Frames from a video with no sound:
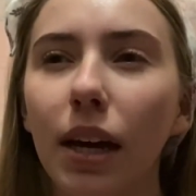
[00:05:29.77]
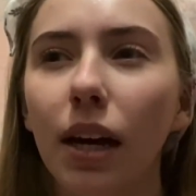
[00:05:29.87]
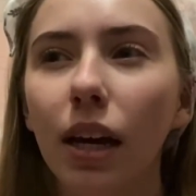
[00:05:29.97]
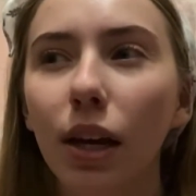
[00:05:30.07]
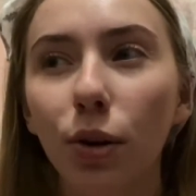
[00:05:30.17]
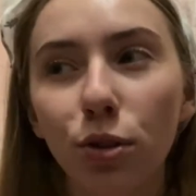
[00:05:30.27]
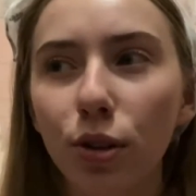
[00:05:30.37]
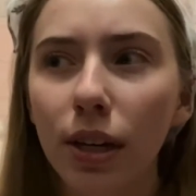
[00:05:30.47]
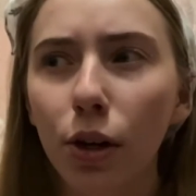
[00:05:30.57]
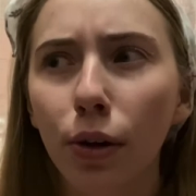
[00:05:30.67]
usually
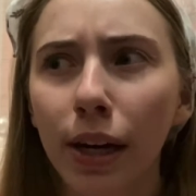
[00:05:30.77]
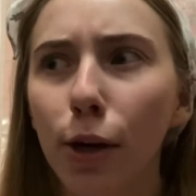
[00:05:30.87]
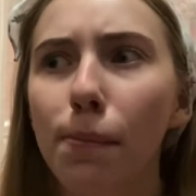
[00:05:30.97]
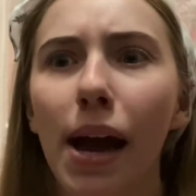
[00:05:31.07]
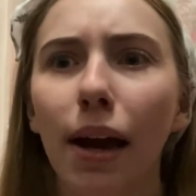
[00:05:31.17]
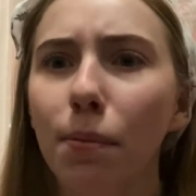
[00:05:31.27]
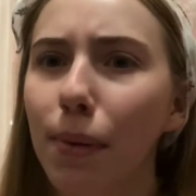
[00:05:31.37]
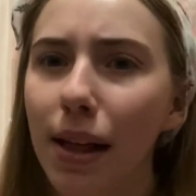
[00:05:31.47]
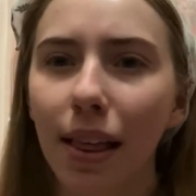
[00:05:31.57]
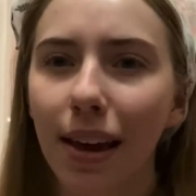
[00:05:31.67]
you'll hear back by
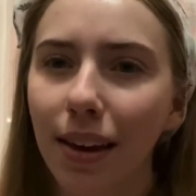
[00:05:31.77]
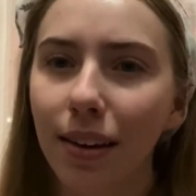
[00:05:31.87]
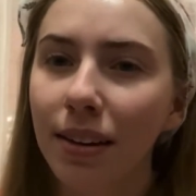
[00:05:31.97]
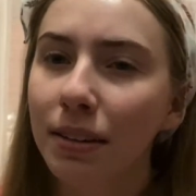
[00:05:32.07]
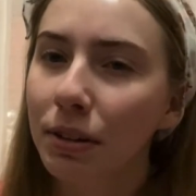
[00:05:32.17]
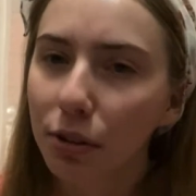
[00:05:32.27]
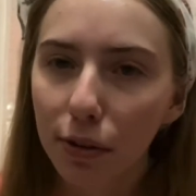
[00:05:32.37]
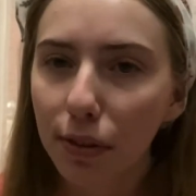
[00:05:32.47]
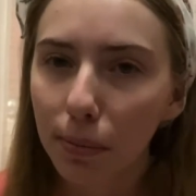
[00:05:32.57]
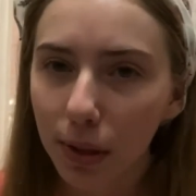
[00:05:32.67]
like
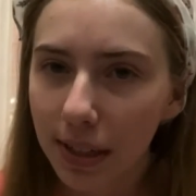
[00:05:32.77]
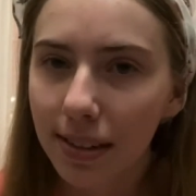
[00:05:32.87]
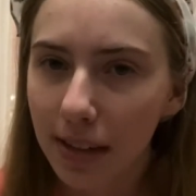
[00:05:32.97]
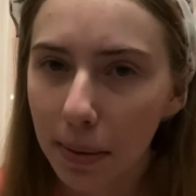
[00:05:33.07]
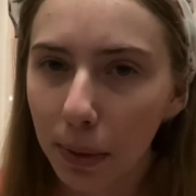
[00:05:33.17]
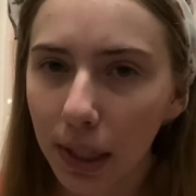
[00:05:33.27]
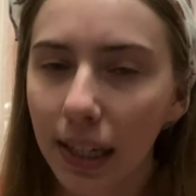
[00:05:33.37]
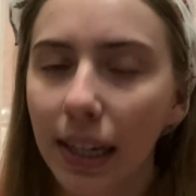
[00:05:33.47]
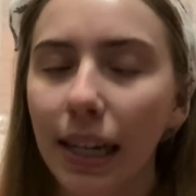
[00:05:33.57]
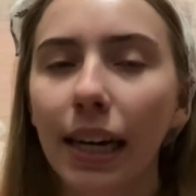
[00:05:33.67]
November, December,
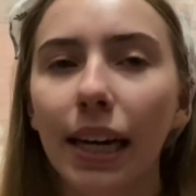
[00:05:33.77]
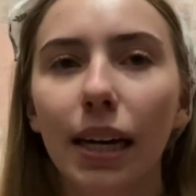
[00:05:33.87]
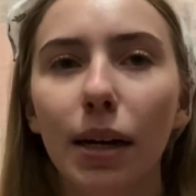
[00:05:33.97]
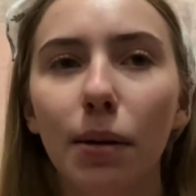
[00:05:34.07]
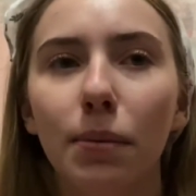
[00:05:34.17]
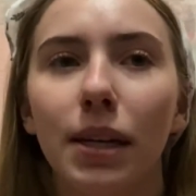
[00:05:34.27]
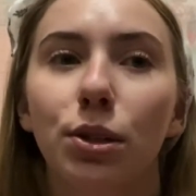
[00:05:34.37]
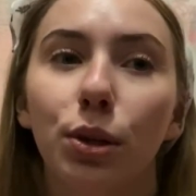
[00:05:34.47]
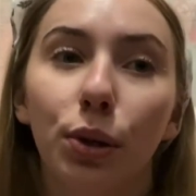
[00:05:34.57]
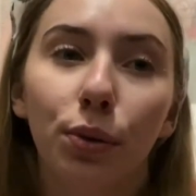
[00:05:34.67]
so
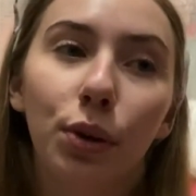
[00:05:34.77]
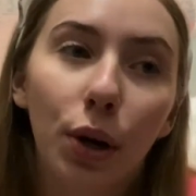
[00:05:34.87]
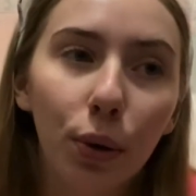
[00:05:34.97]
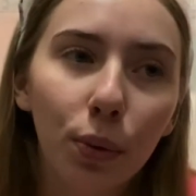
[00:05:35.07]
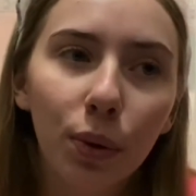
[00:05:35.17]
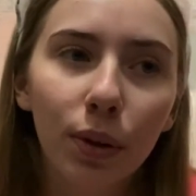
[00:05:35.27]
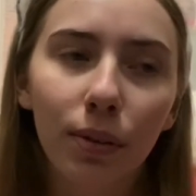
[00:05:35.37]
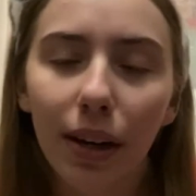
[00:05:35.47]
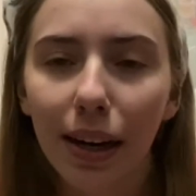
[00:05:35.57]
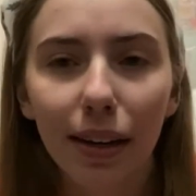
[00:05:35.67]
you'll know
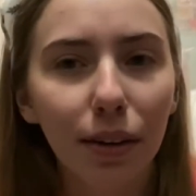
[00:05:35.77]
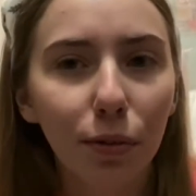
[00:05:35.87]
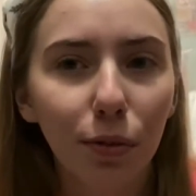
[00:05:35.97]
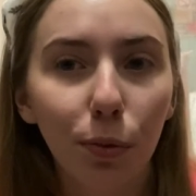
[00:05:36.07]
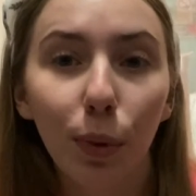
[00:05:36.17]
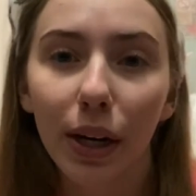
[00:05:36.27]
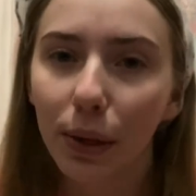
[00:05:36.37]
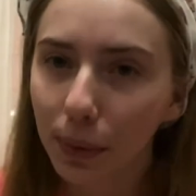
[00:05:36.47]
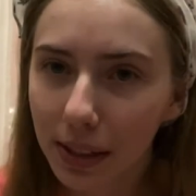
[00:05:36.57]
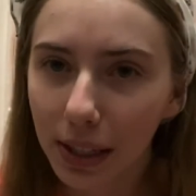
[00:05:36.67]
kind of where you
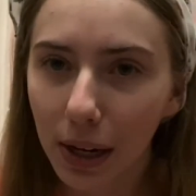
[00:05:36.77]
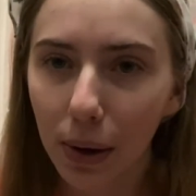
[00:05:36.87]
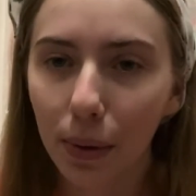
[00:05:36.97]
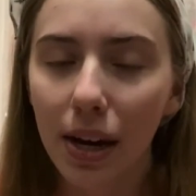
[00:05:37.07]
want to go.